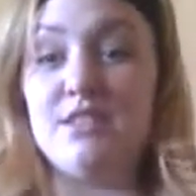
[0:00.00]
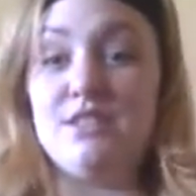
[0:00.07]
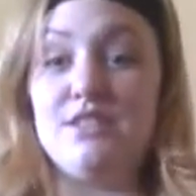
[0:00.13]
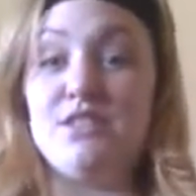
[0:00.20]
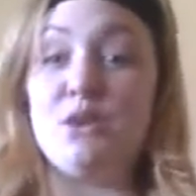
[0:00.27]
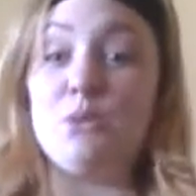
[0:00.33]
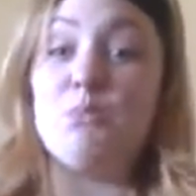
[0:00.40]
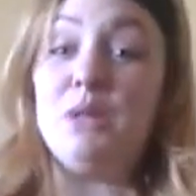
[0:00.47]

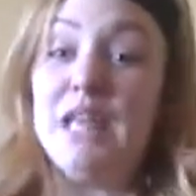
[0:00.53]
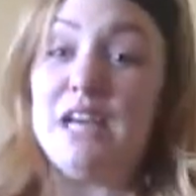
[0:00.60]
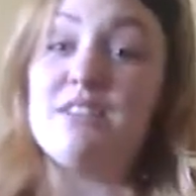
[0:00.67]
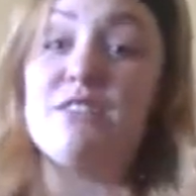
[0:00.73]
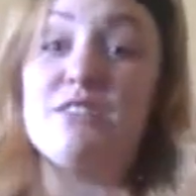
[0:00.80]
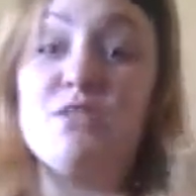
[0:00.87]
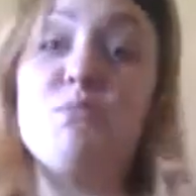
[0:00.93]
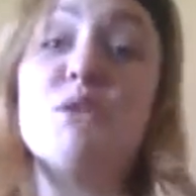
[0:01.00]
so
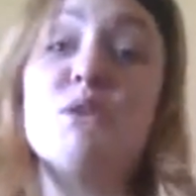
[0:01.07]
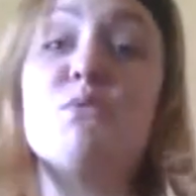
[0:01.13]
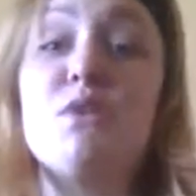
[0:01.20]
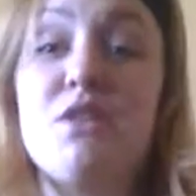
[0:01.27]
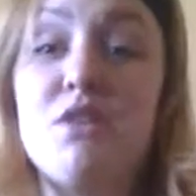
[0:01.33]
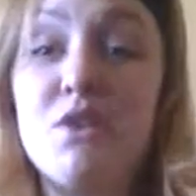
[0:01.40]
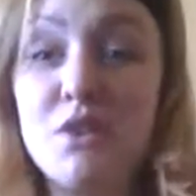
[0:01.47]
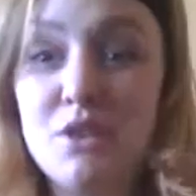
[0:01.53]
blessed to be one
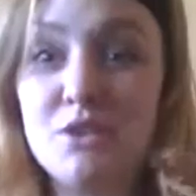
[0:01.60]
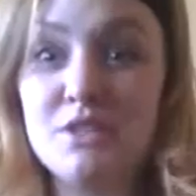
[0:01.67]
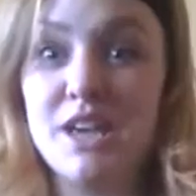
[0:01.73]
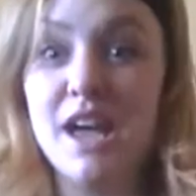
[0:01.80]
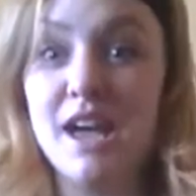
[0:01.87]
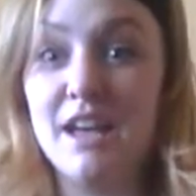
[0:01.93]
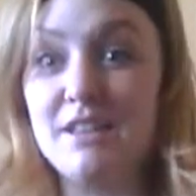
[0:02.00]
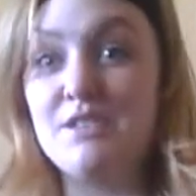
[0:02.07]
of the girls that
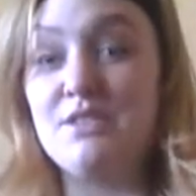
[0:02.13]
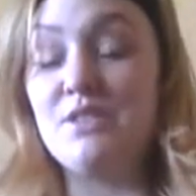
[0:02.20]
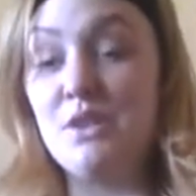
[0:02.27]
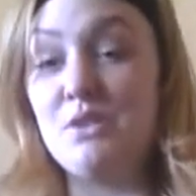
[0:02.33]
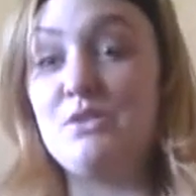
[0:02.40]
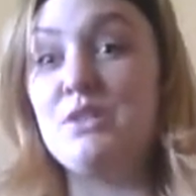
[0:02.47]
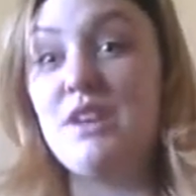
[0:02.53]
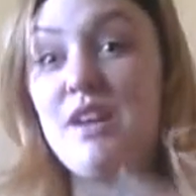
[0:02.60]
has
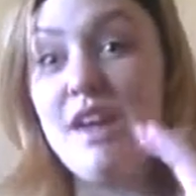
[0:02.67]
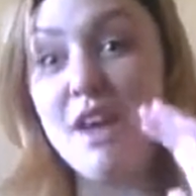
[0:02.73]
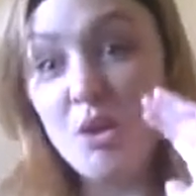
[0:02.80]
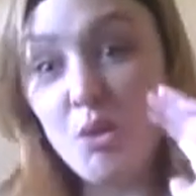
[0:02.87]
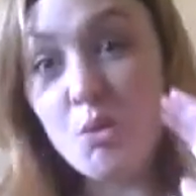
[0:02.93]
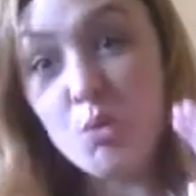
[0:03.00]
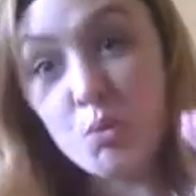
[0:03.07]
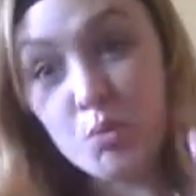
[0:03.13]
those
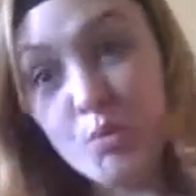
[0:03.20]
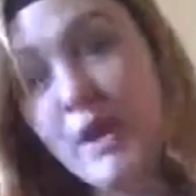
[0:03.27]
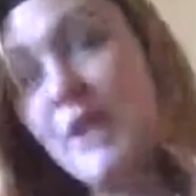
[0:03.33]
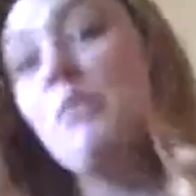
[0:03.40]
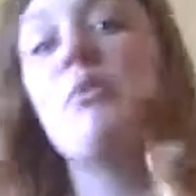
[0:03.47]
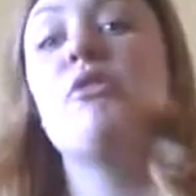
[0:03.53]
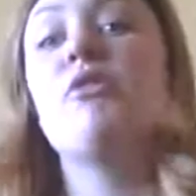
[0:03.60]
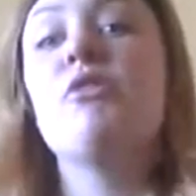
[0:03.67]

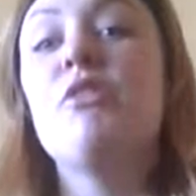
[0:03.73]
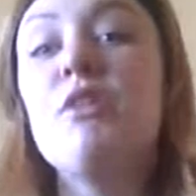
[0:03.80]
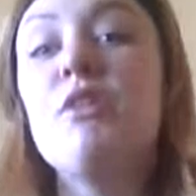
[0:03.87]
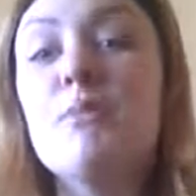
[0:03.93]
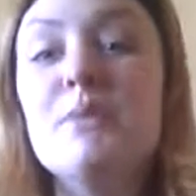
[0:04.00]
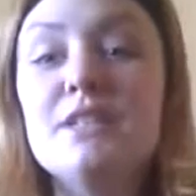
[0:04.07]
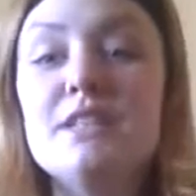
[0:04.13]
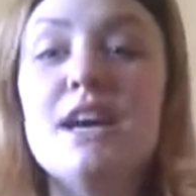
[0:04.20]
incredible
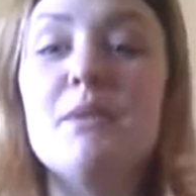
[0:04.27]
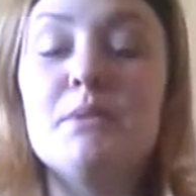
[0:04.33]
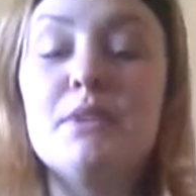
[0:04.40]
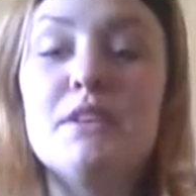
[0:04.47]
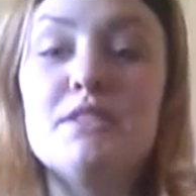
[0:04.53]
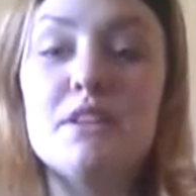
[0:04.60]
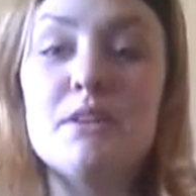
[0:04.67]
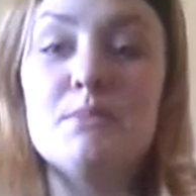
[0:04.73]

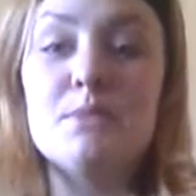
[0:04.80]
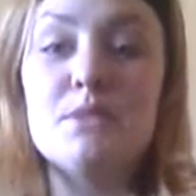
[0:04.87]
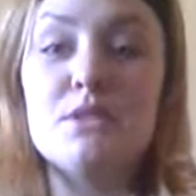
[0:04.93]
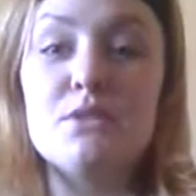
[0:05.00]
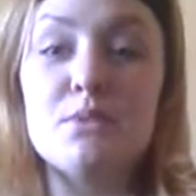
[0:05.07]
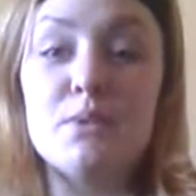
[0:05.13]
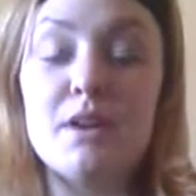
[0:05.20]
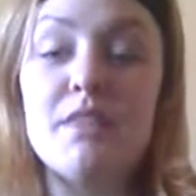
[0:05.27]
metabolisms
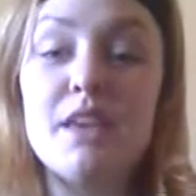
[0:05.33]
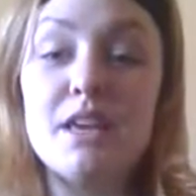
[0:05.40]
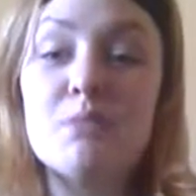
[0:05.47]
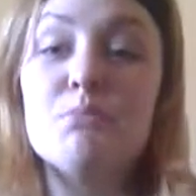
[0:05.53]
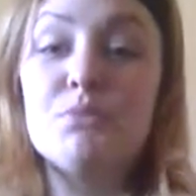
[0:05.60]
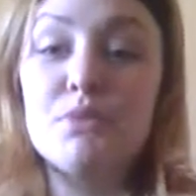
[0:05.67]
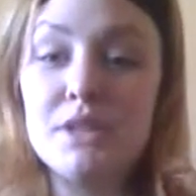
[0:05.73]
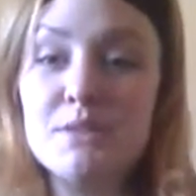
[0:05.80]
to where they
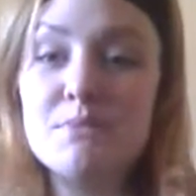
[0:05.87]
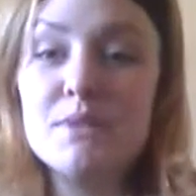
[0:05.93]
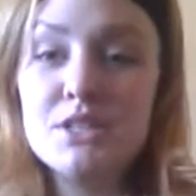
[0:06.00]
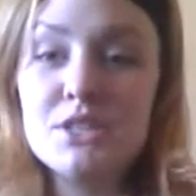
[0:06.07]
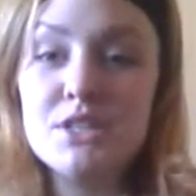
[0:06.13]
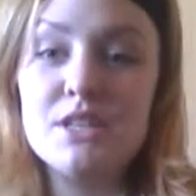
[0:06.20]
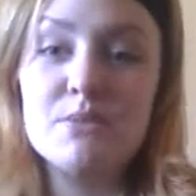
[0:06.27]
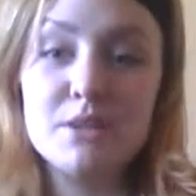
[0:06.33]
could pretty
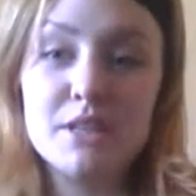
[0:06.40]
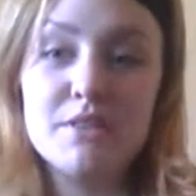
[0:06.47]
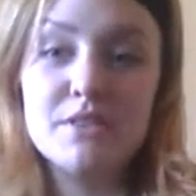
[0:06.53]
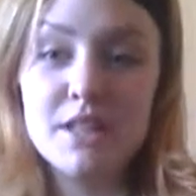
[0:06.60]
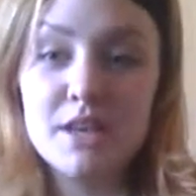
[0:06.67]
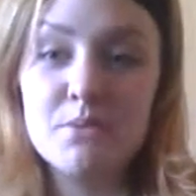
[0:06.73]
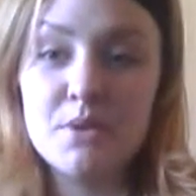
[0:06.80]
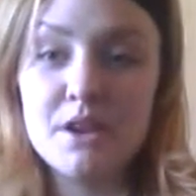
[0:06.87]
much eat whatever
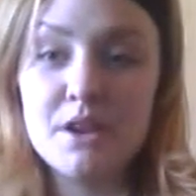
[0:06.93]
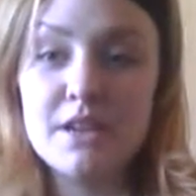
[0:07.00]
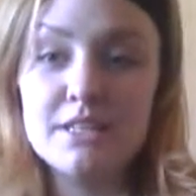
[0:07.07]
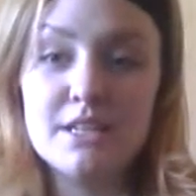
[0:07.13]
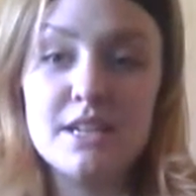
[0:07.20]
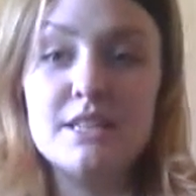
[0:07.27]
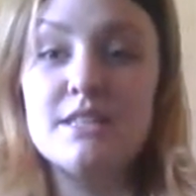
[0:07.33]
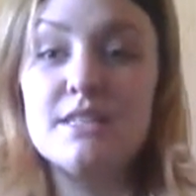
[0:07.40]
they
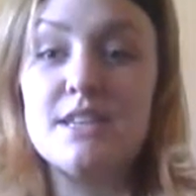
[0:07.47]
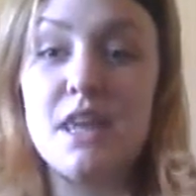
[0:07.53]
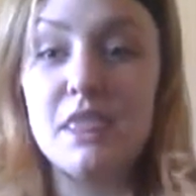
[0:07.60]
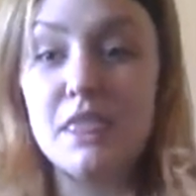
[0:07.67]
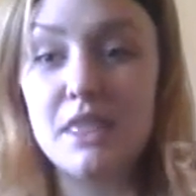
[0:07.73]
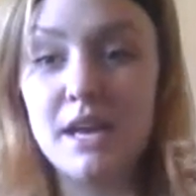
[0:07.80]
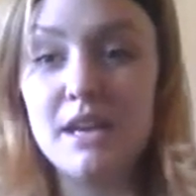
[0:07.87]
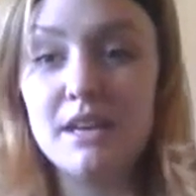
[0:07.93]
want and stay
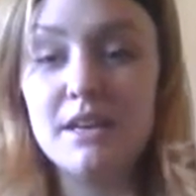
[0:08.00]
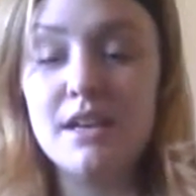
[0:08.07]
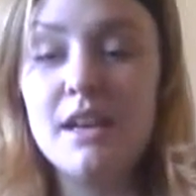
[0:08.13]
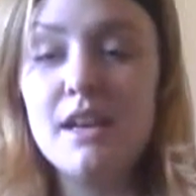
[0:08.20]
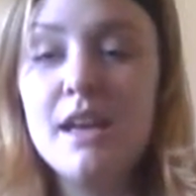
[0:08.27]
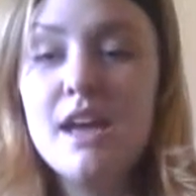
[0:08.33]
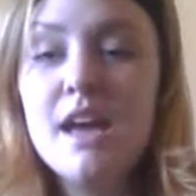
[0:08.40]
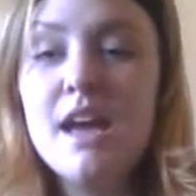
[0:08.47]
thin.
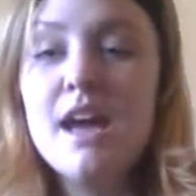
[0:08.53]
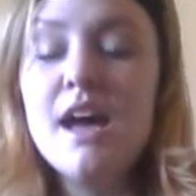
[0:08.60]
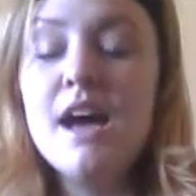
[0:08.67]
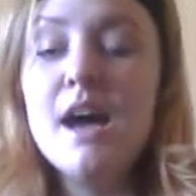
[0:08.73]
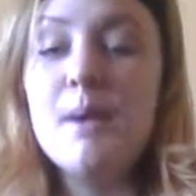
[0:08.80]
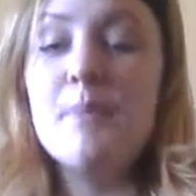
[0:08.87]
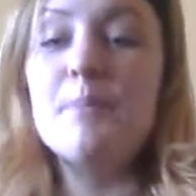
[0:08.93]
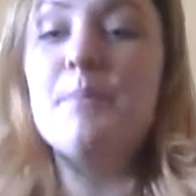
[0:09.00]

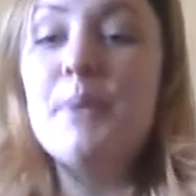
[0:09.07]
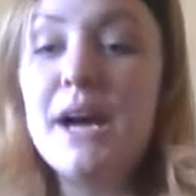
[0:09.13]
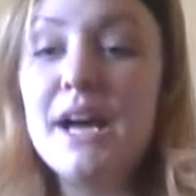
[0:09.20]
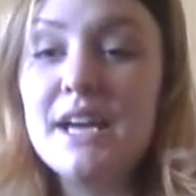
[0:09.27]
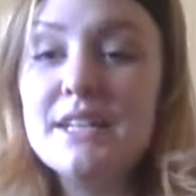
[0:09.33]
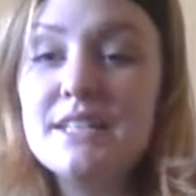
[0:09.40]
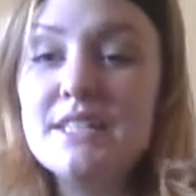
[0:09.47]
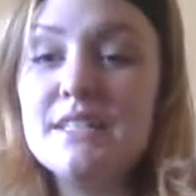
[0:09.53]

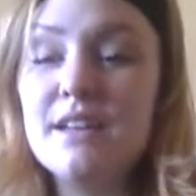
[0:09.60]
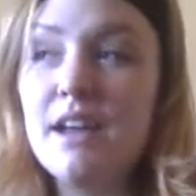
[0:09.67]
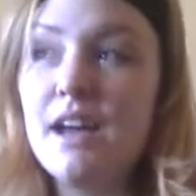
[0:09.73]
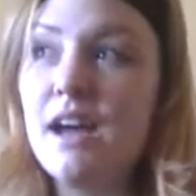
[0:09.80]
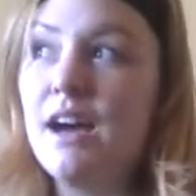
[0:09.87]
But